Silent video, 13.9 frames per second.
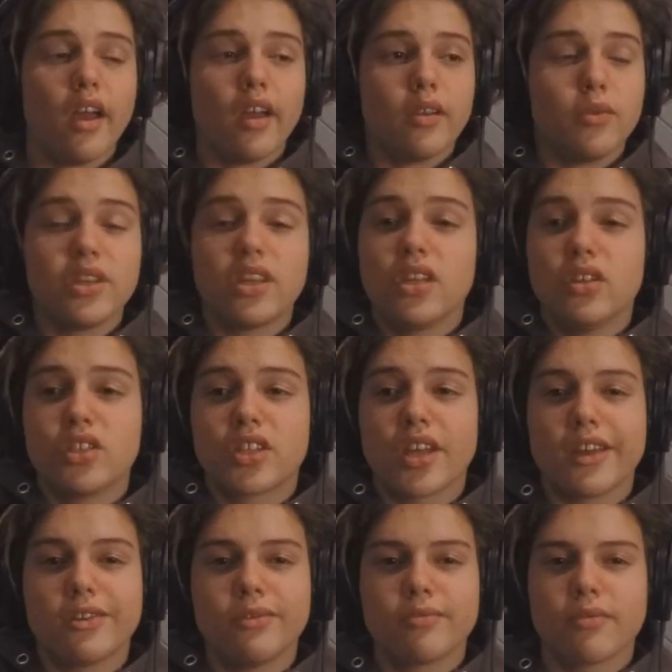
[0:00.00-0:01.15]
With a new
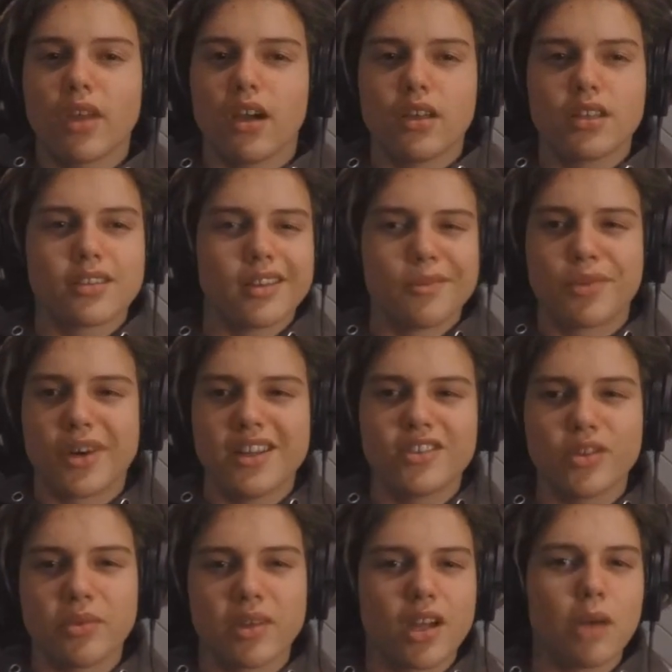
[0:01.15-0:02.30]
channel, I started
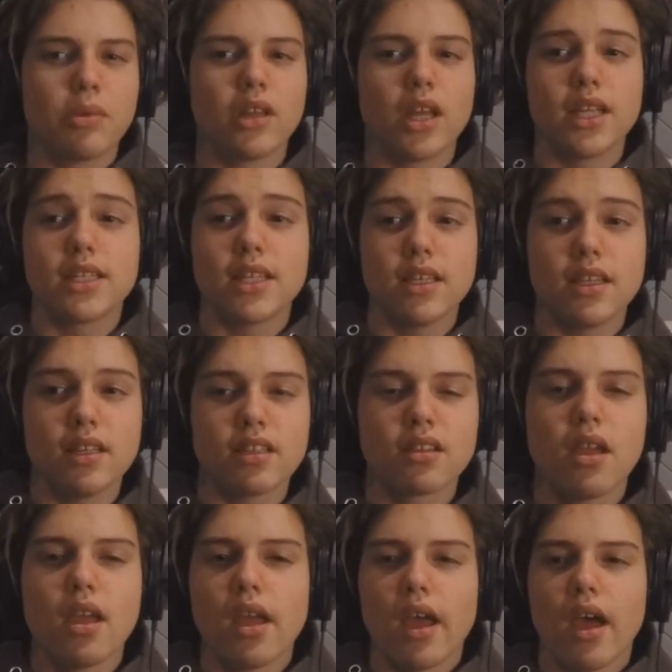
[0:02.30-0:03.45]
brainstorming a couple ideas
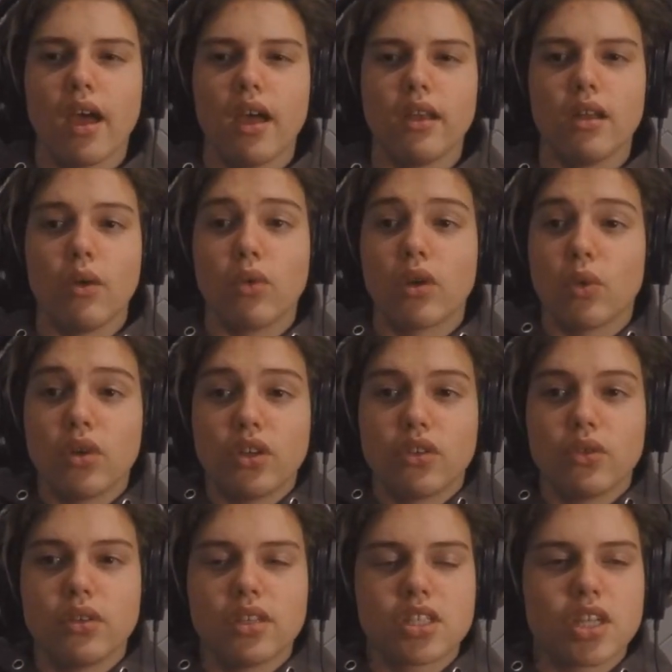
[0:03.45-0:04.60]
and what I want to
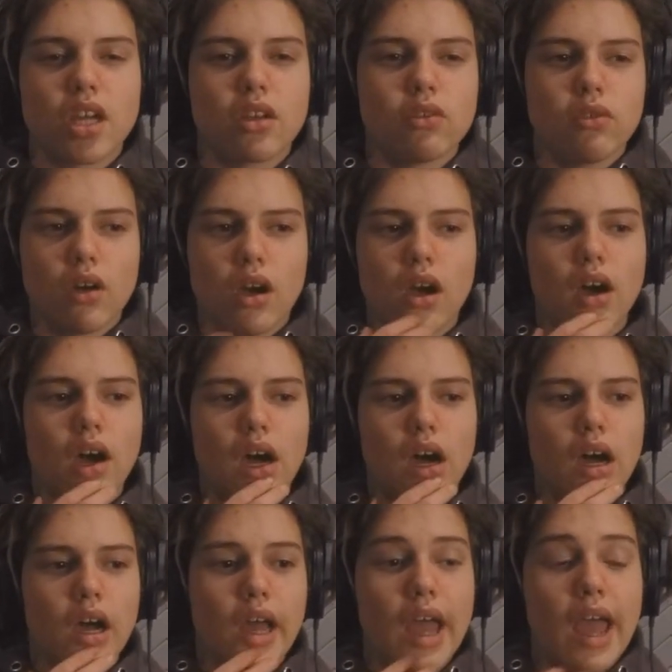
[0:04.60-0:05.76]
do in this channel.
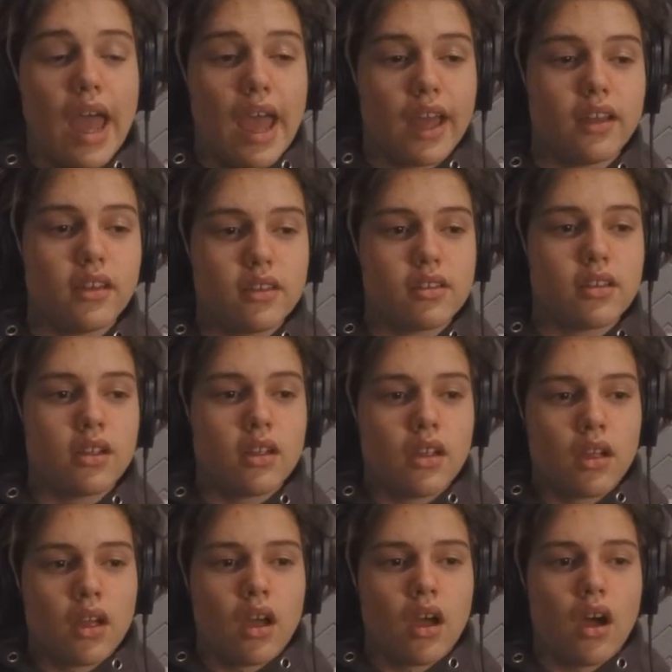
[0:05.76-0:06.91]
And
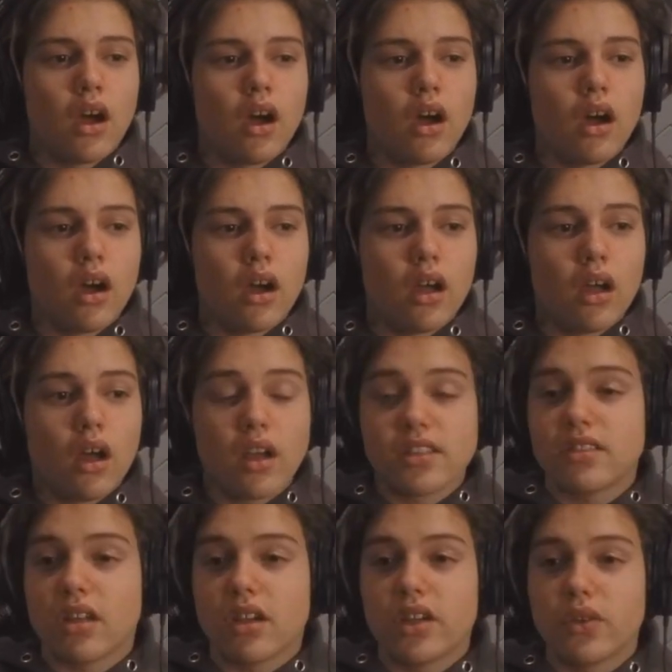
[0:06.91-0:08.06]
I
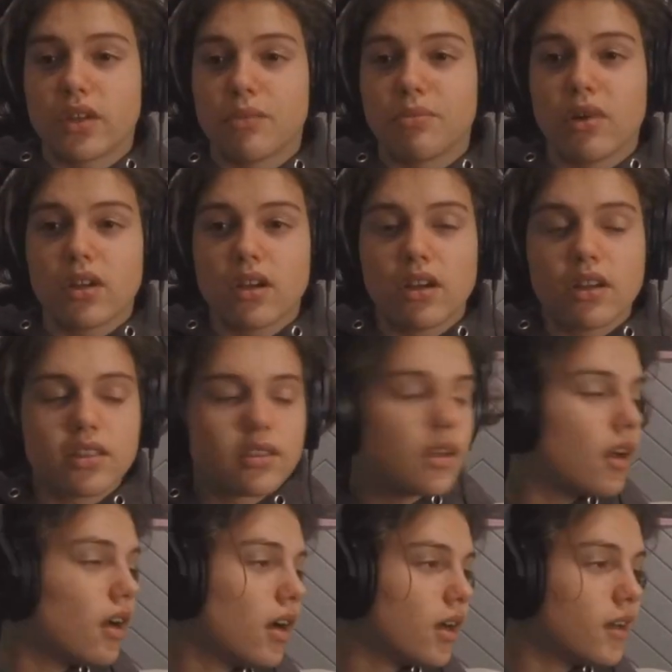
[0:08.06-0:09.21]
started doing a podcast.
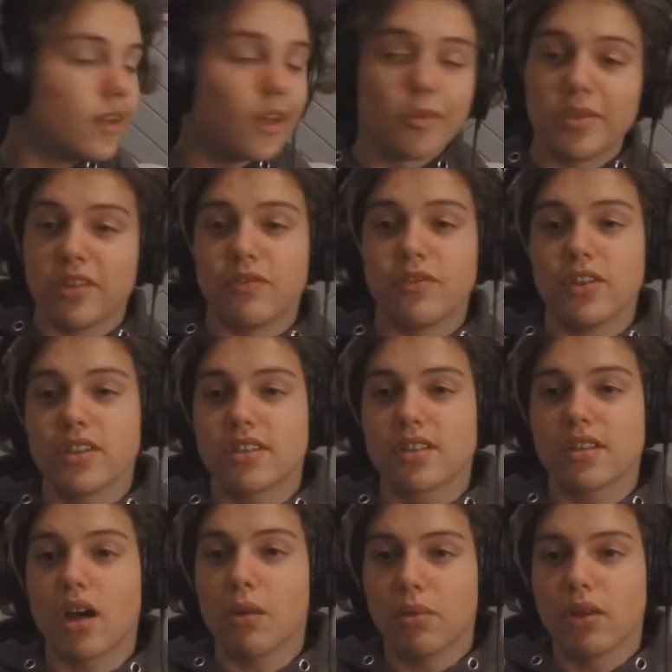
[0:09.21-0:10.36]
That'll be the first
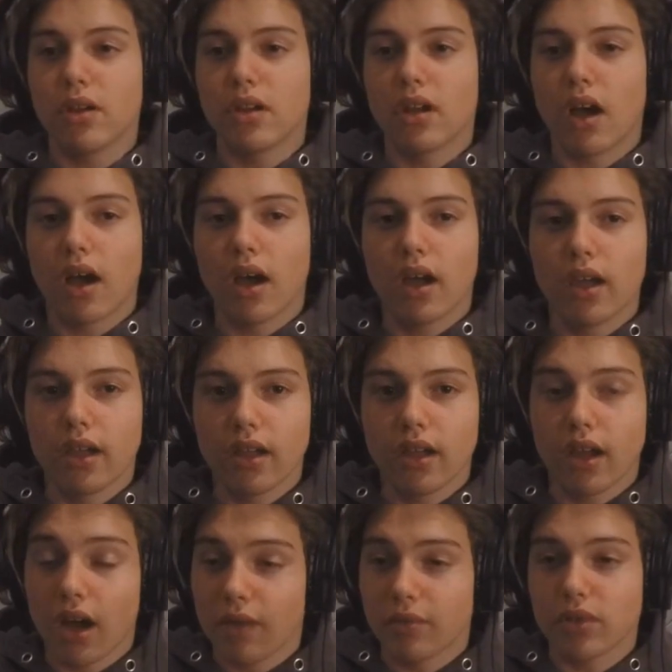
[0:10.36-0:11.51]
upload I
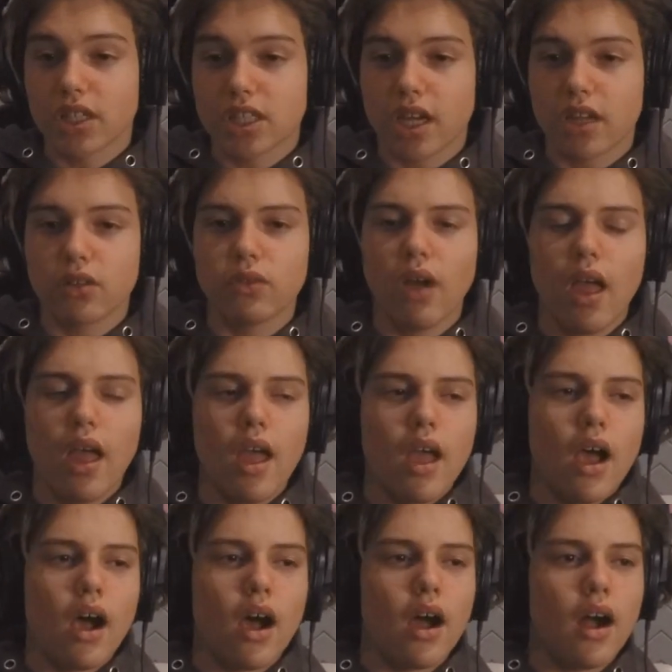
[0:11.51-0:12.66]
have on the channel.
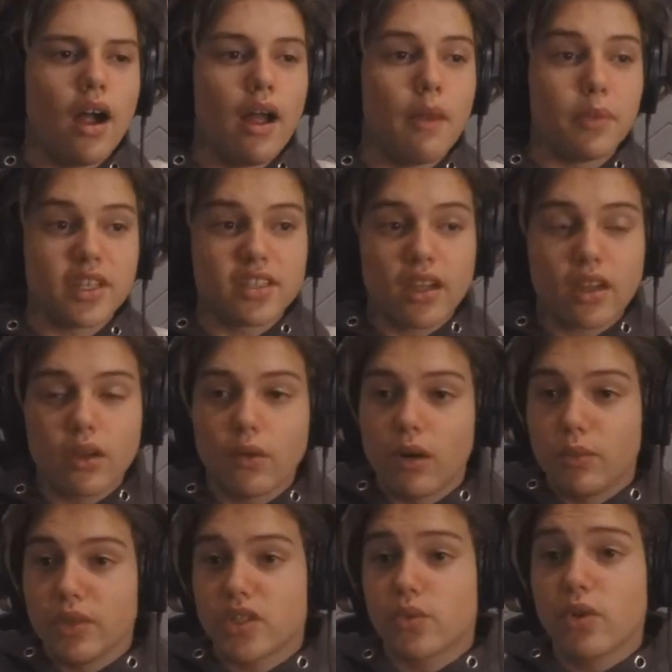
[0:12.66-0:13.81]
And the second one,
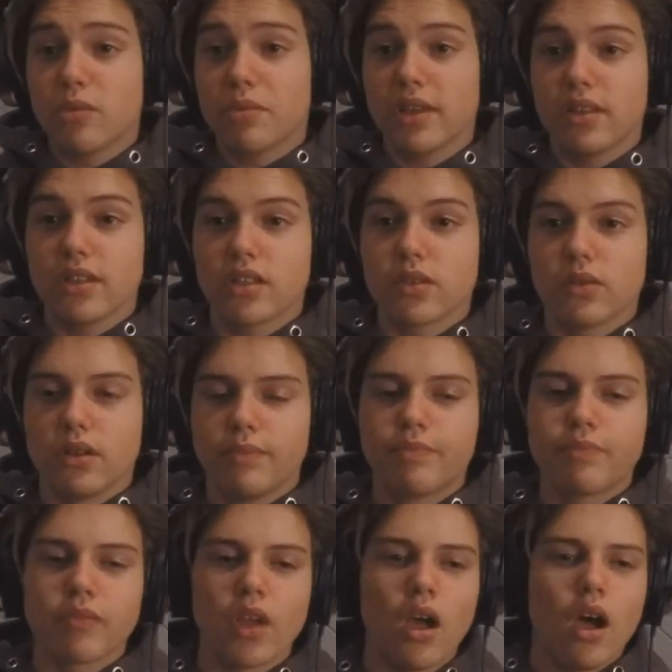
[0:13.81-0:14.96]
which will be this one,
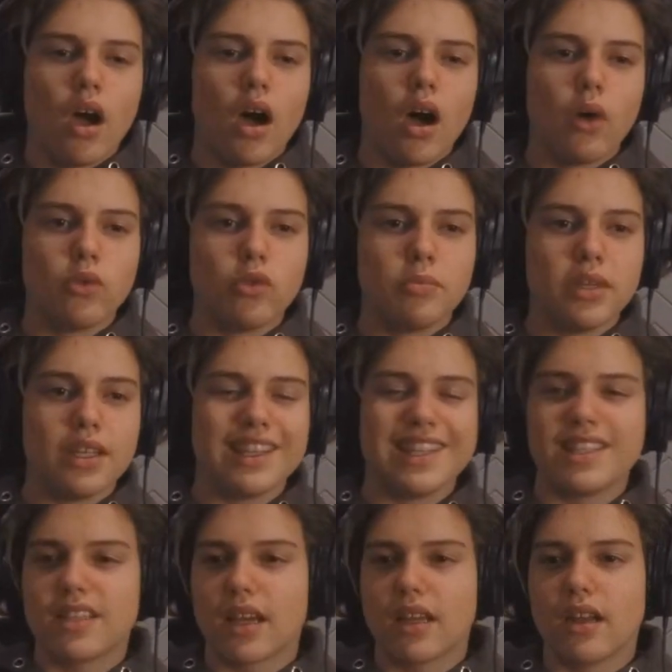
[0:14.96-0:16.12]
will be the
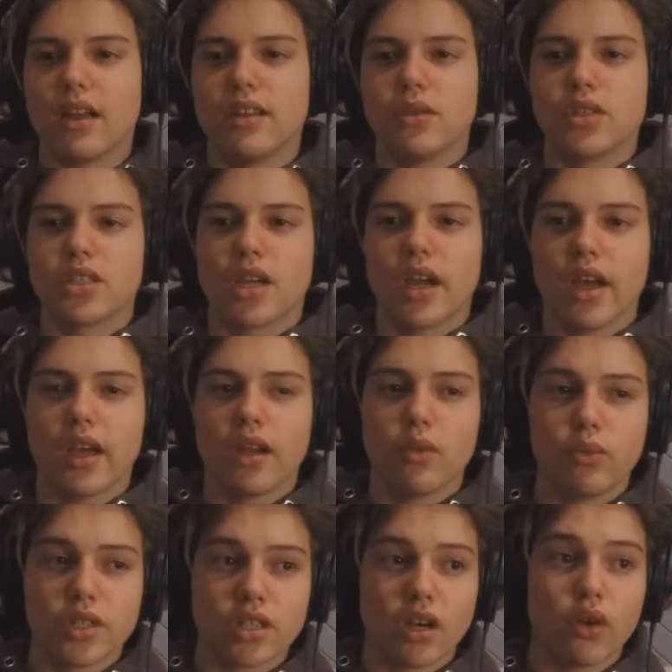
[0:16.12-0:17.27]
second idea which I had,
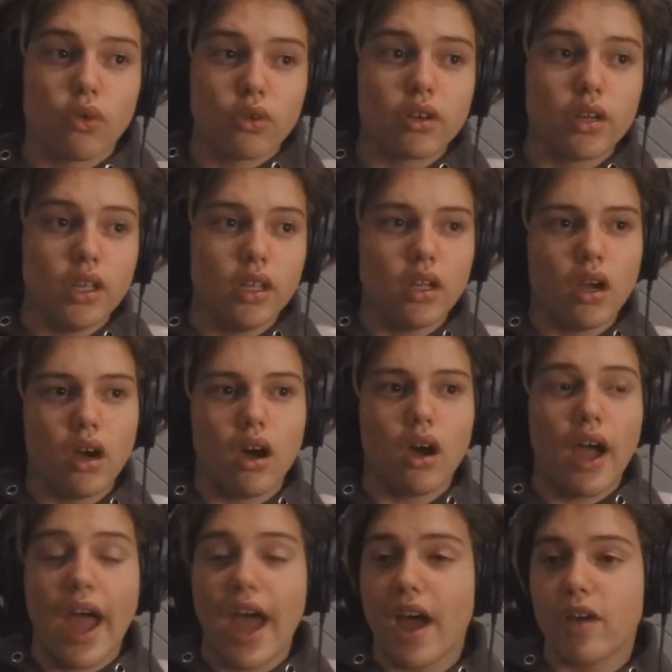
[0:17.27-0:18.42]
which I already
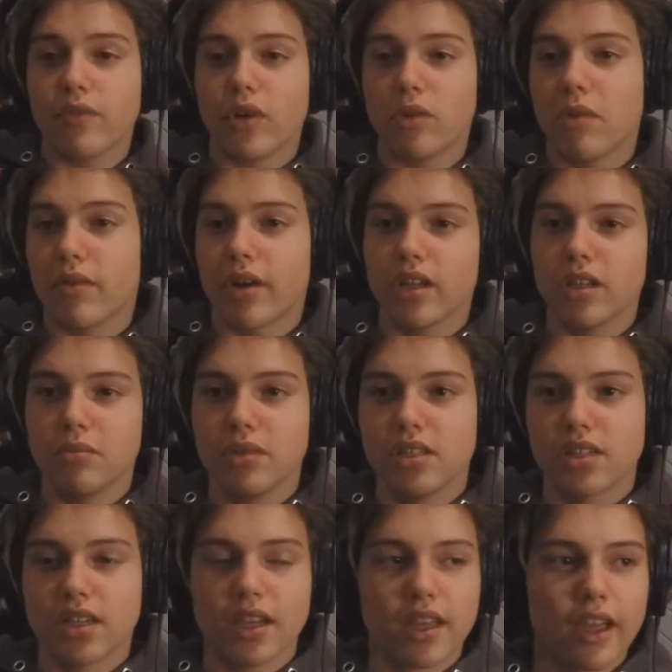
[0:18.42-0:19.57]
have on my Rate Your
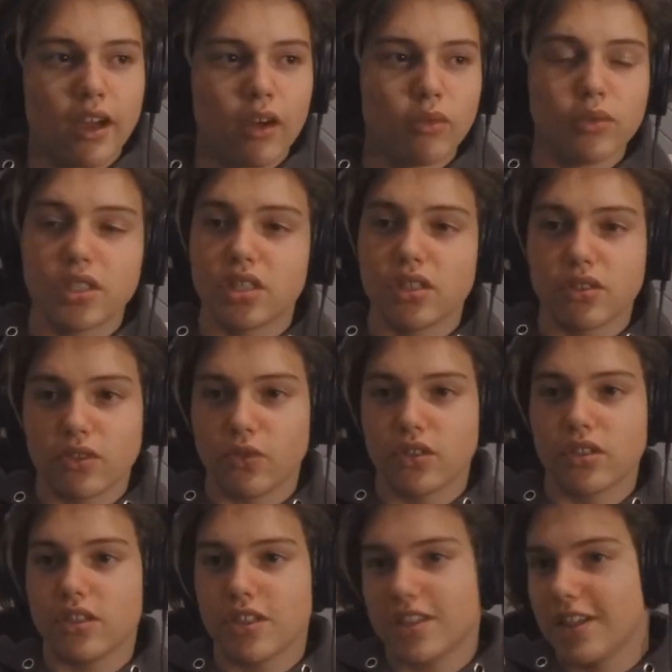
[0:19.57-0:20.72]
Music account, which is
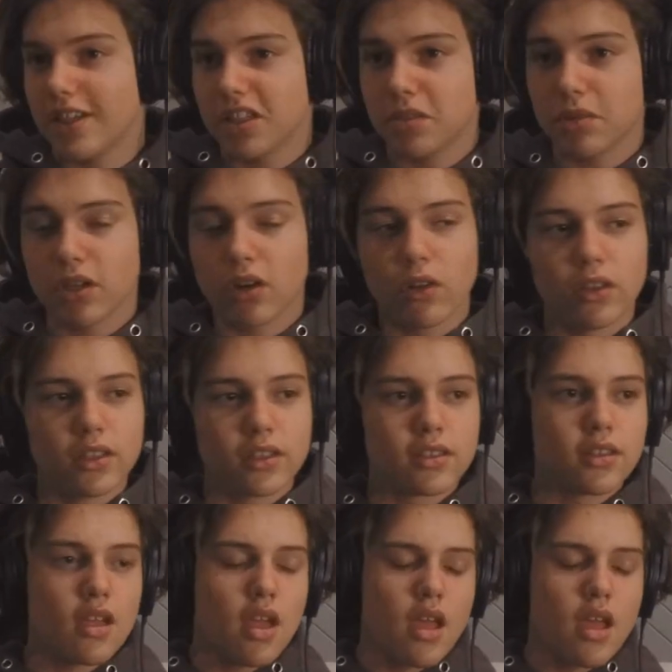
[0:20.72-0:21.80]
also just TSB Hollis,